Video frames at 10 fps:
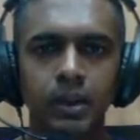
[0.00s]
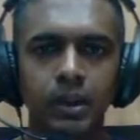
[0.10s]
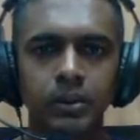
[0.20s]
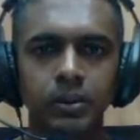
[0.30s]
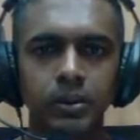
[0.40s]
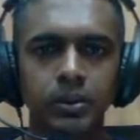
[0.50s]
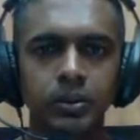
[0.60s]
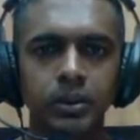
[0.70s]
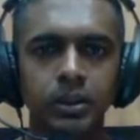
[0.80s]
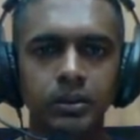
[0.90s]
So
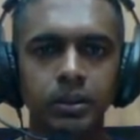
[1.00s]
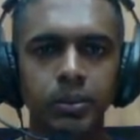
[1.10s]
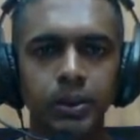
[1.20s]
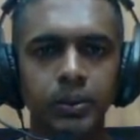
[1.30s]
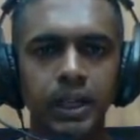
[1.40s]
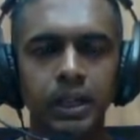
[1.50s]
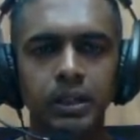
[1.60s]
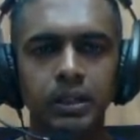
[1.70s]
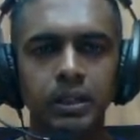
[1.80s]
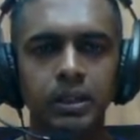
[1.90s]
you
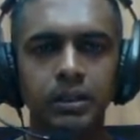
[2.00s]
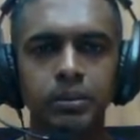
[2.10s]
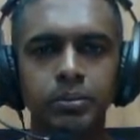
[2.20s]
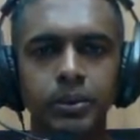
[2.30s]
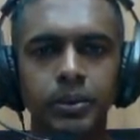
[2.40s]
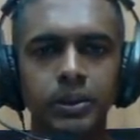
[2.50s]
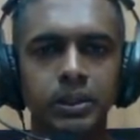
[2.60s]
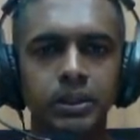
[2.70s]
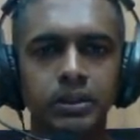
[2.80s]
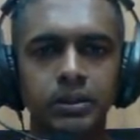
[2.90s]
can put
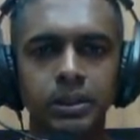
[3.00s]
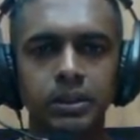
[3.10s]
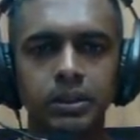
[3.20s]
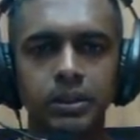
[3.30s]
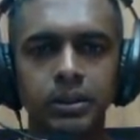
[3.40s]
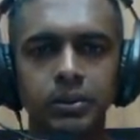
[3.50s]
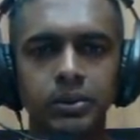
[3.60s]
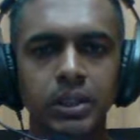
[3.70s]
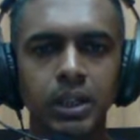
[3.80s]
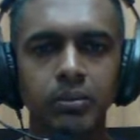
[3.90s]
your
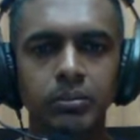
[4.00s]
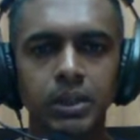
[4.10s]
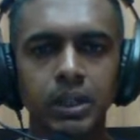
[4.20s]
username